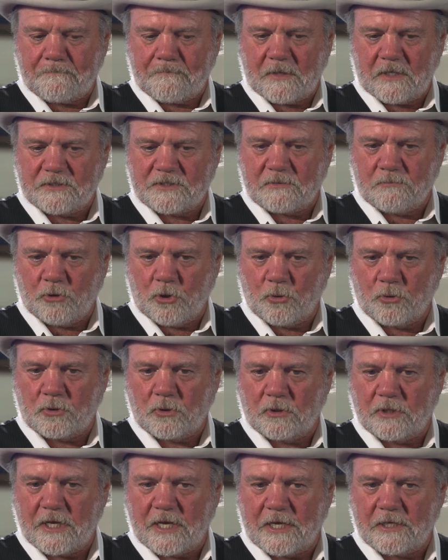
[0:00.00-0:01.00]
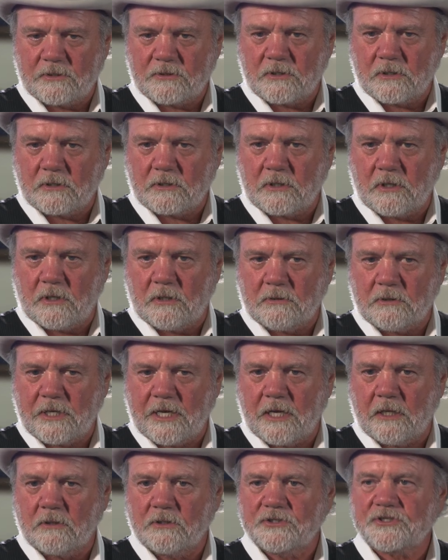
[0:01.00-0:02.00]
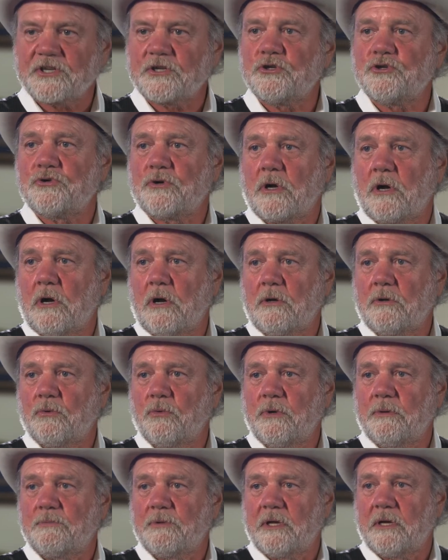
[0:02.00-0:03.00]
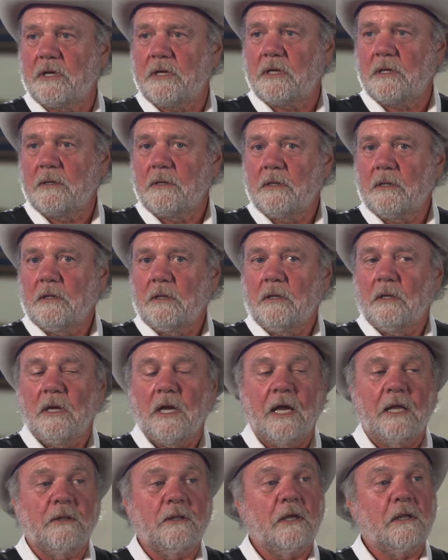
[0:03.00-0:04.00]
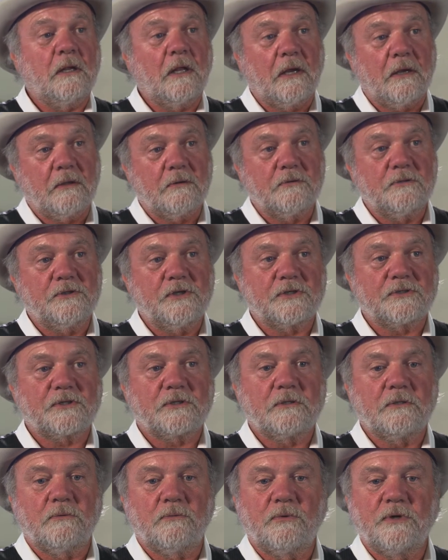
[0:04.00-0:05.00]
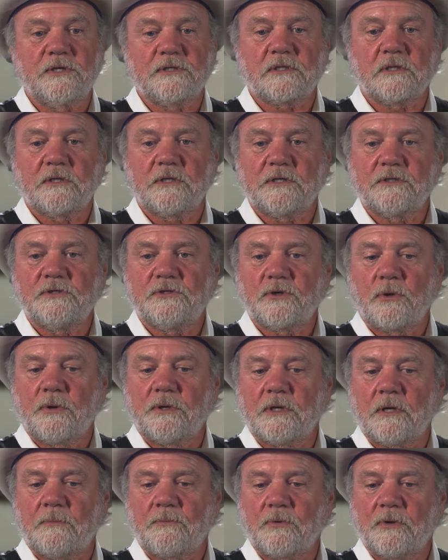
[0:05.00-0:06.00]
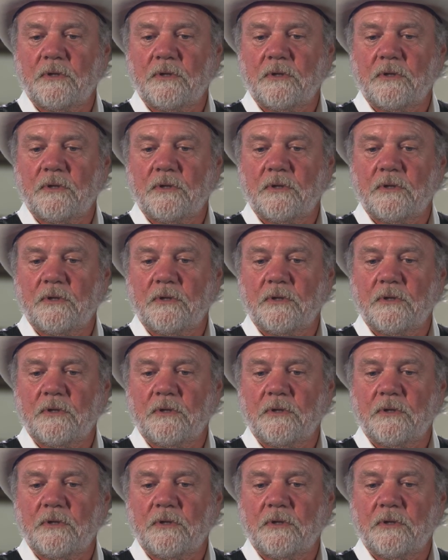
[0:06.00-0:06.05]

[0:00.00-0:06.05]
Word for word: with some local guys that are called Allison Draw, we play. And then I just recently joined up